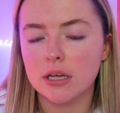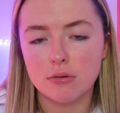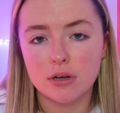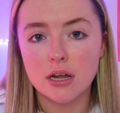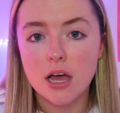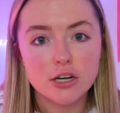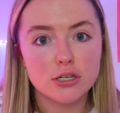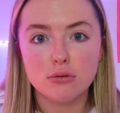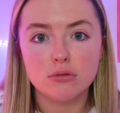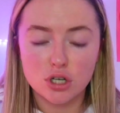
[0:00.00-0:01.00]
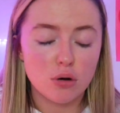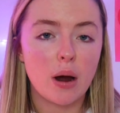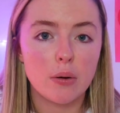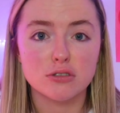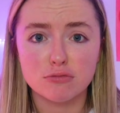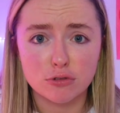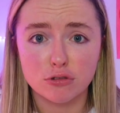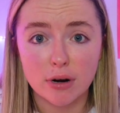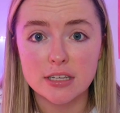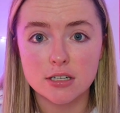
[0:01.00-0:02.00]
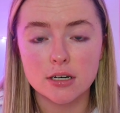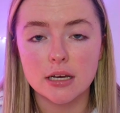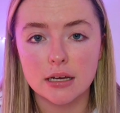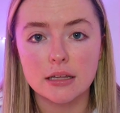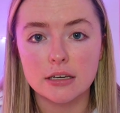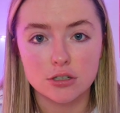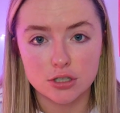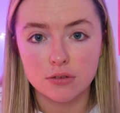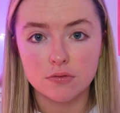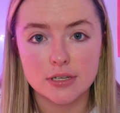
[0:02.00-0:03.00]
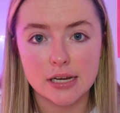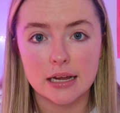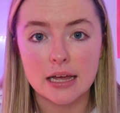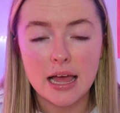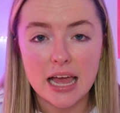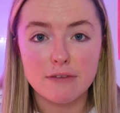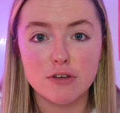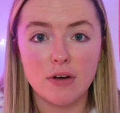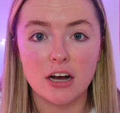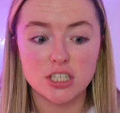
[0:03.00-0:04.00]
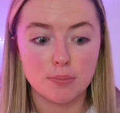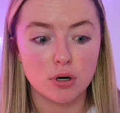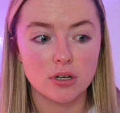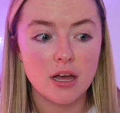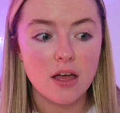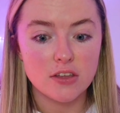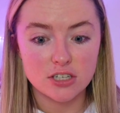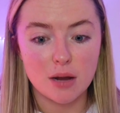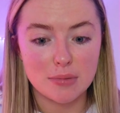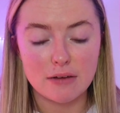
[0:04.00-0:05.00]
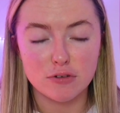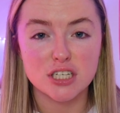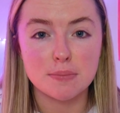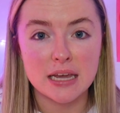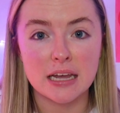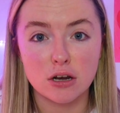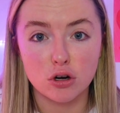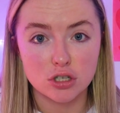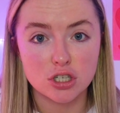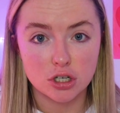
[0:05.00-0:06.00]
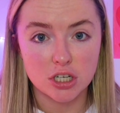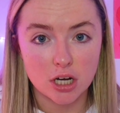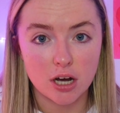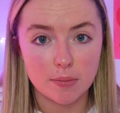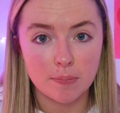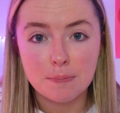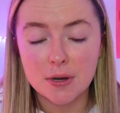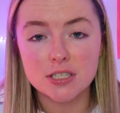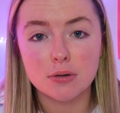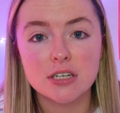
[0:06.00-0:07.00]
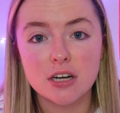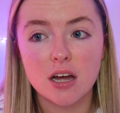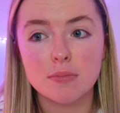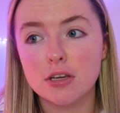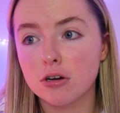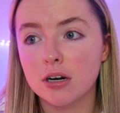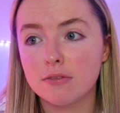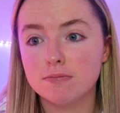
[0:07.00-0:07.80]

You can do 2 hours of great studying and then you're done for the day if you've actually put the time and effort to make it good study time. Because the only time that you're gonna